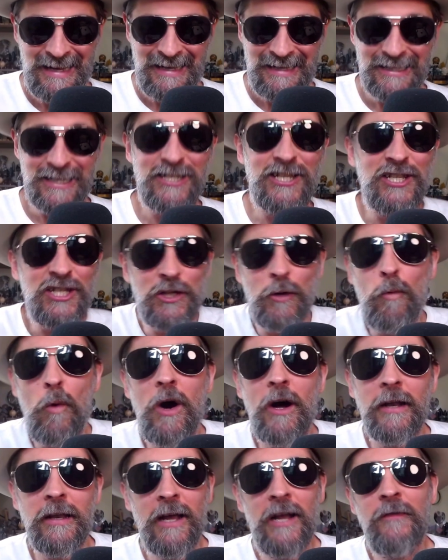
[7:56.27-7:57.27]
This is the
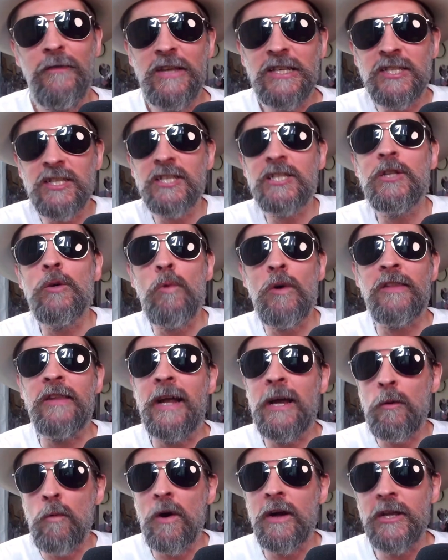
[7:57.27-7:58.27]
one. This is the one that
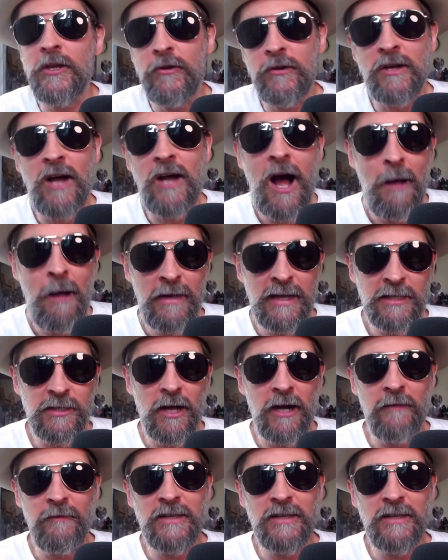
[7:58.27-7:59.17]
I want you to comment on.